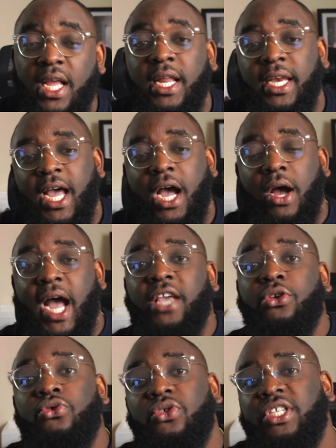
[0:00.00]
Now, I
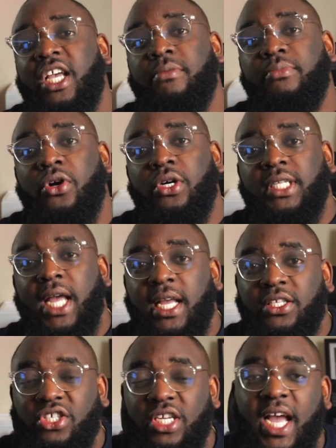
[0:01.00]
use Sendbox
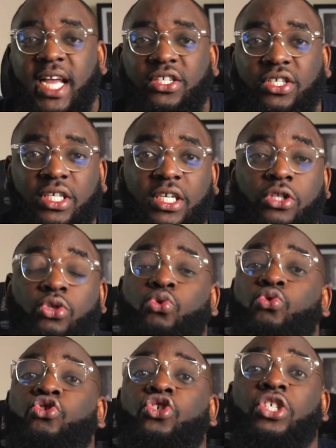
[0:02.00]
and GIG
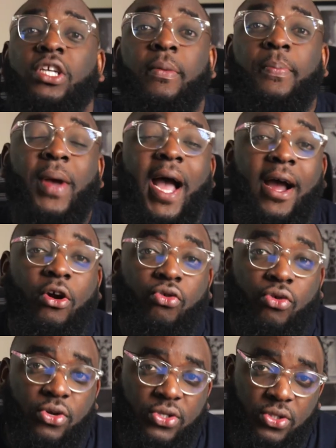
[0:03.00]
to ship
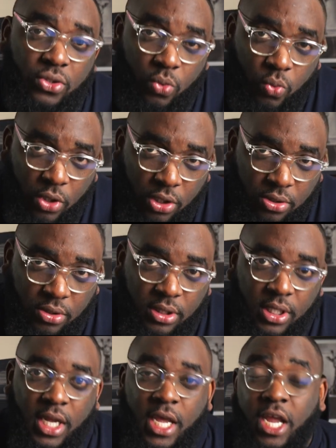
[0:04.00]
across the world.
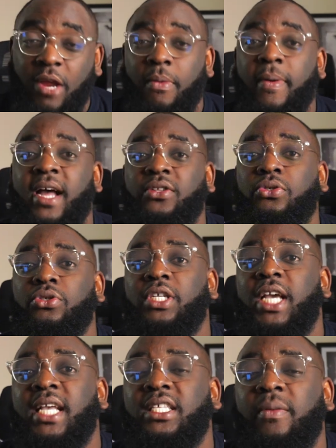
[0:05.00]
Remember, I told you
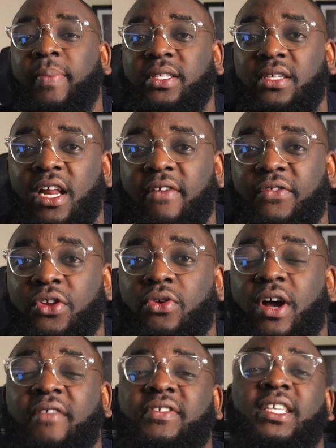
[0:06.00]
guys in a particular video,
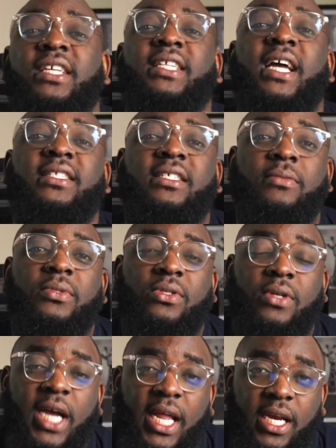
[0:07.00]
I've sent items to
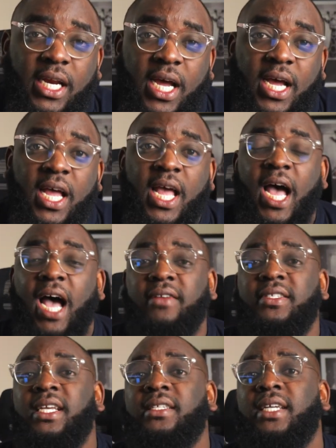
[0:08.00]
Canada, I've
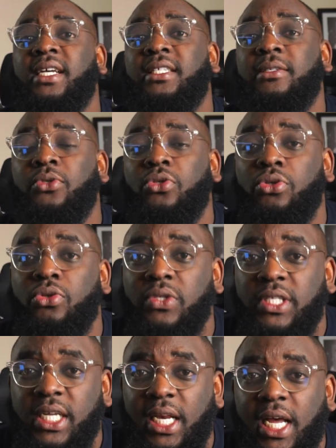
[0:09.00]
sent items to New
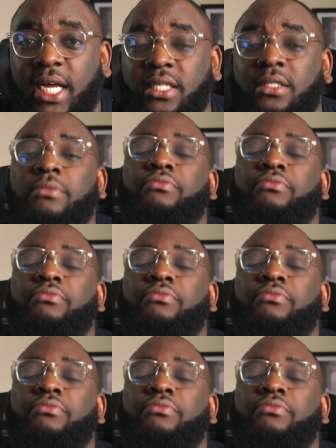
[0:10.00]
Zealand.